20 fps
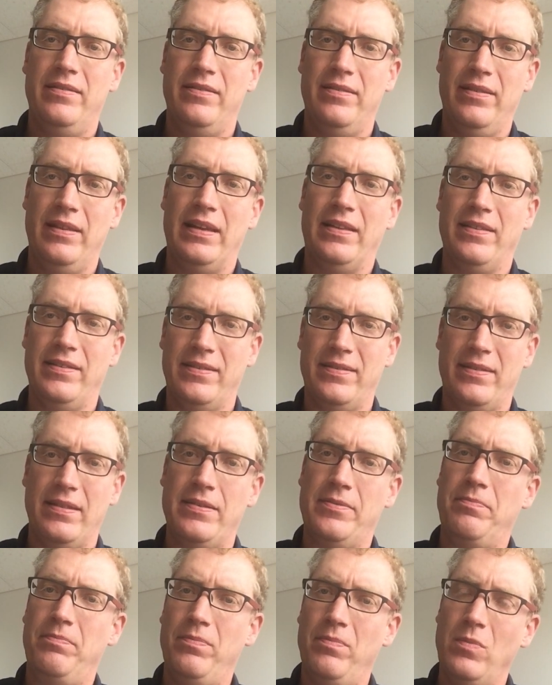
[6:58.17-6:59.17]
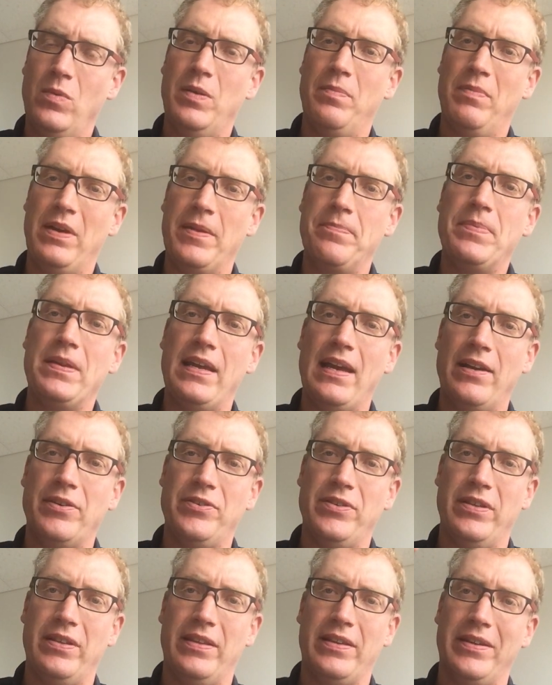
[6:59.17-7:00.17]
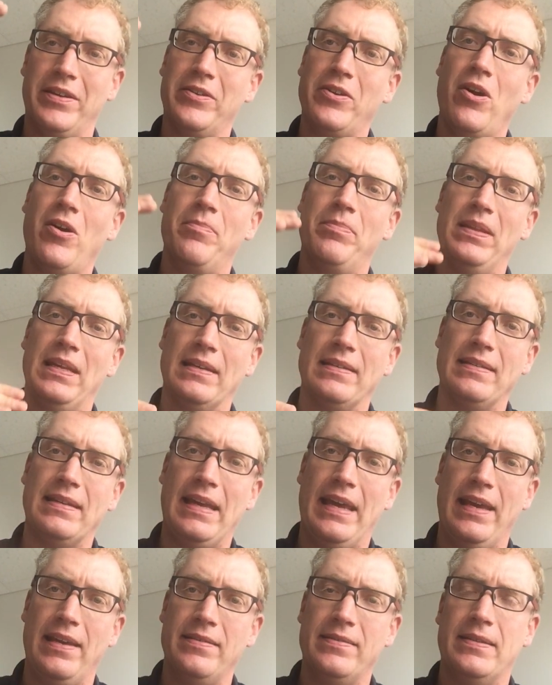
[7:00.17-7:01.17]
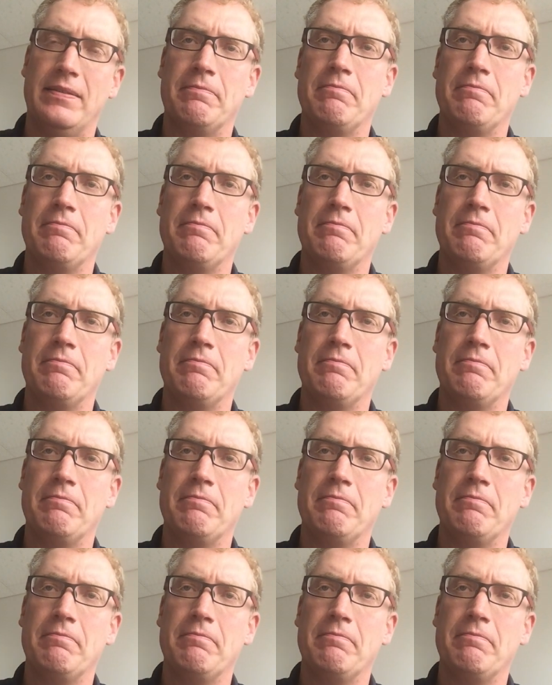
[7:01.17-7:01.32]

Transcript: like this what might be actually like a complex case.